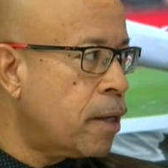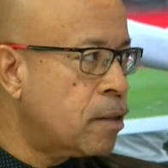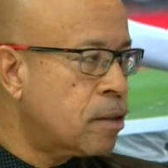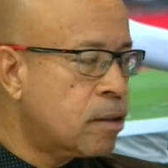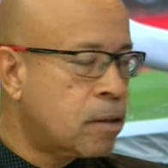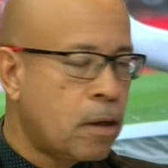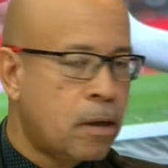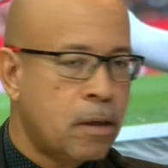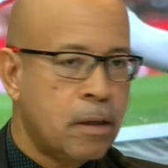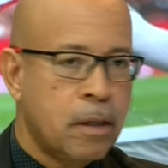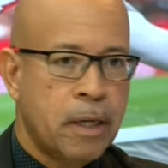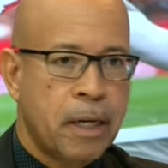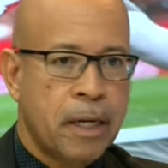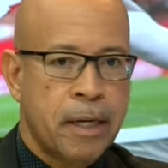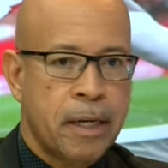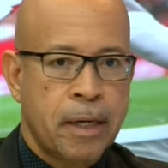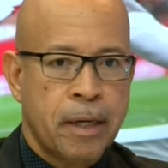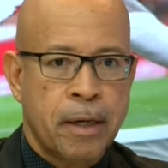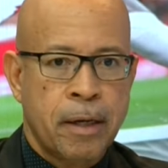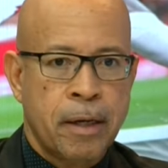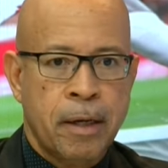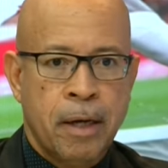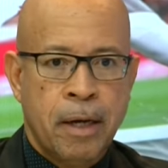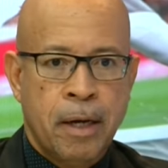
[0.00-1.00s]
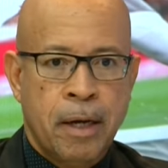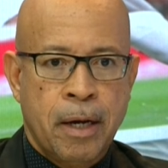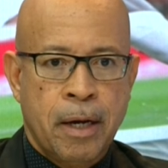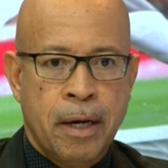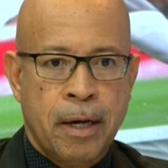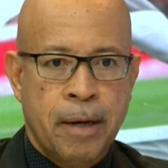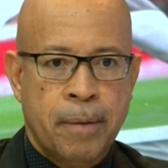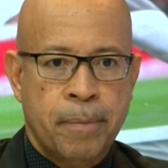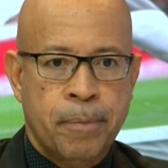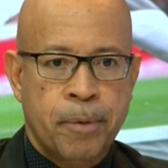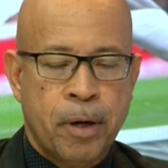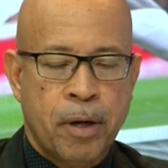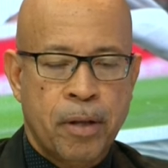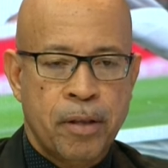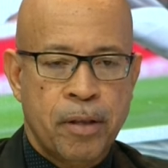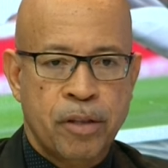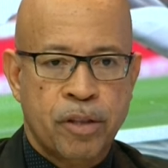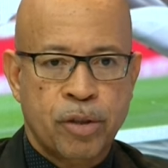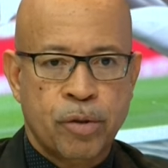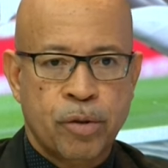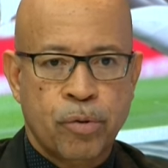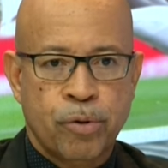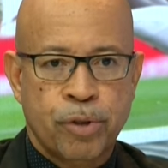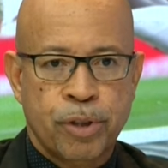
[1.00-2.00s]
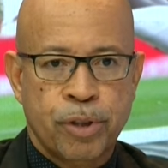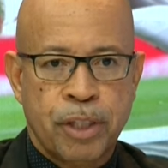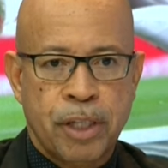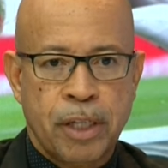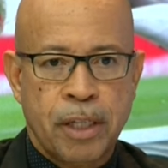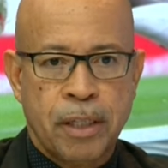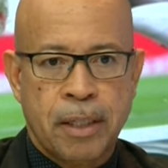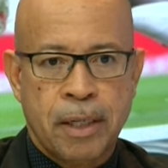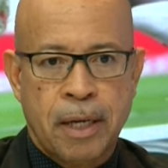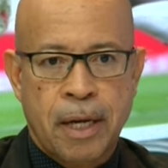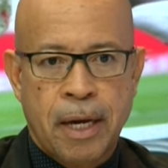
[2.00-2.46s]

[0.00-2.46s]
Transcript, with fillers: Son getting um, on the score sheet.